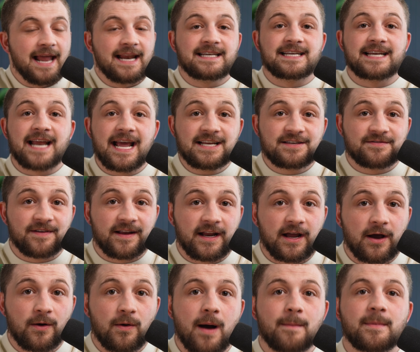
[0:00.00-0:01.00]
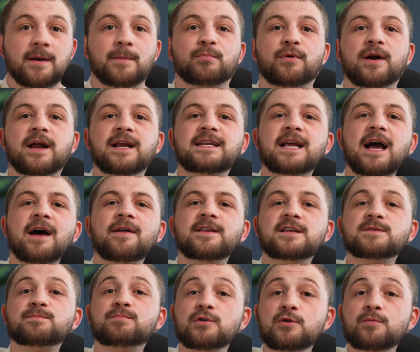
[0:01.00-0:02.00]
in today's video, I'm going to break down
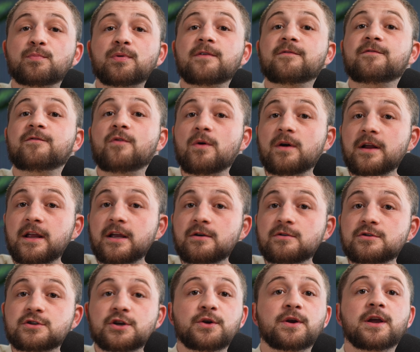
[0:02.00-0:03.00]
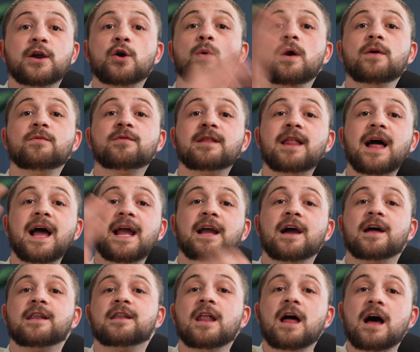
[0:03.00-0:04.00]
this blueprint for you so you can quit relying
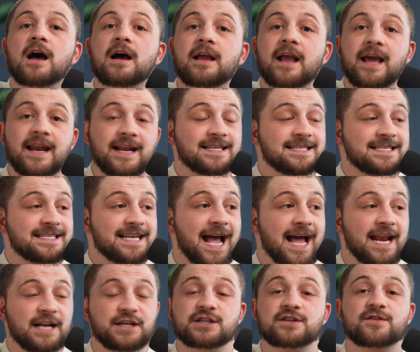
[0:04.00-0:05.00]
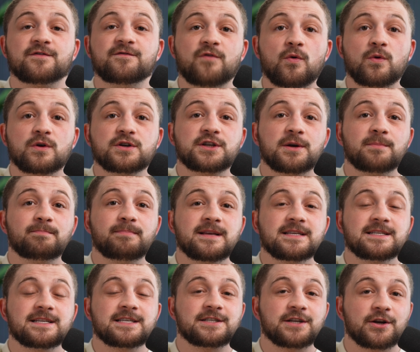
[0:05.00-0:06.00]
on luck and instead just force your
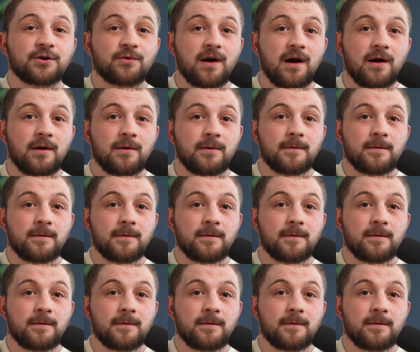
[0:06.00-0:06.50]
business to grow.